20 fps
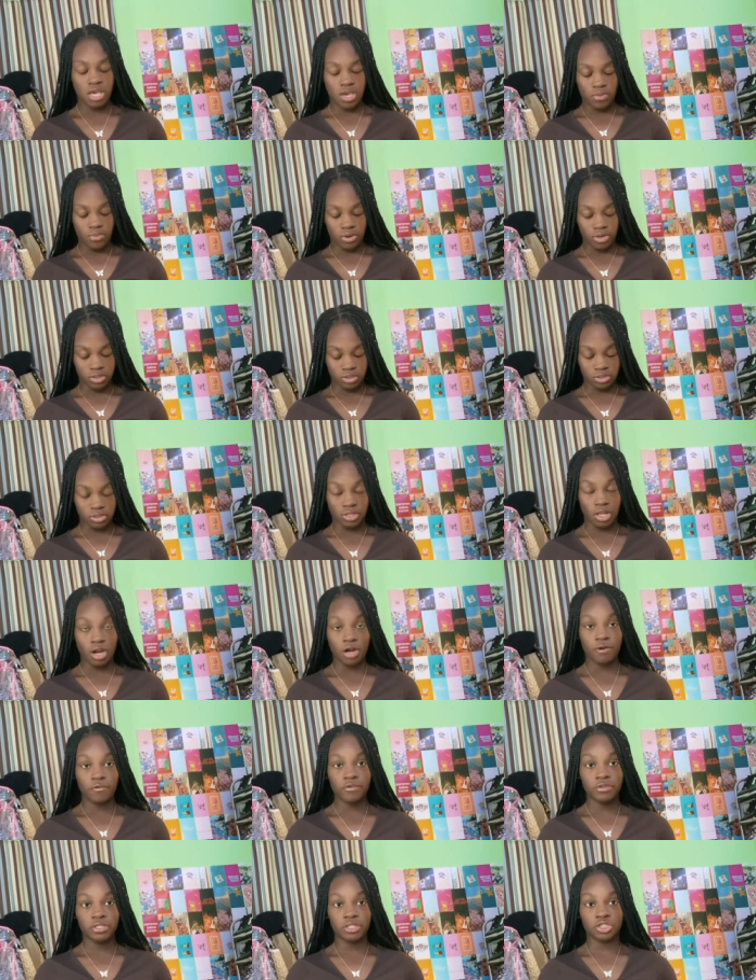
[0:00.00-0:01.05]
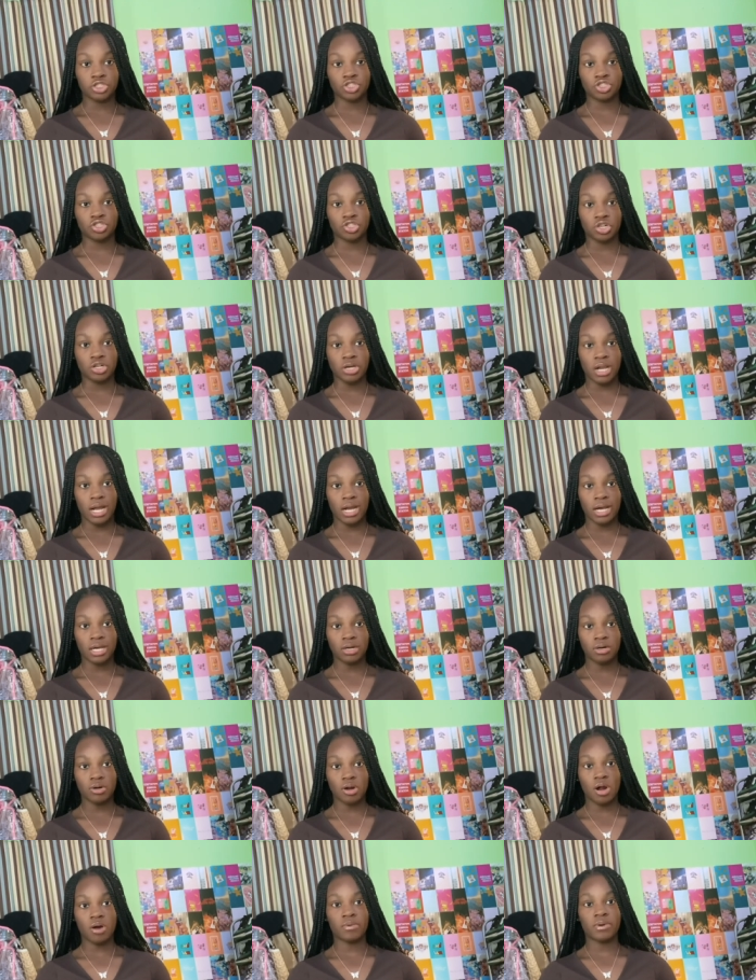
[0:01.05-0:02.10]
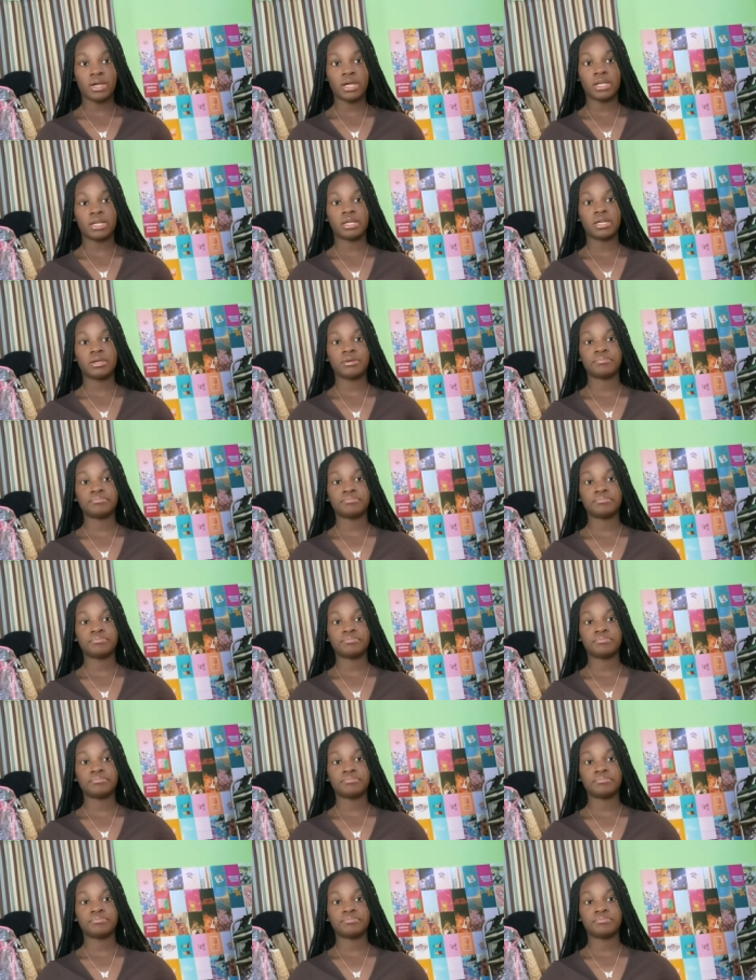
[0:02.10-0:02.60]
We're gonna start off with this shirt I got on already.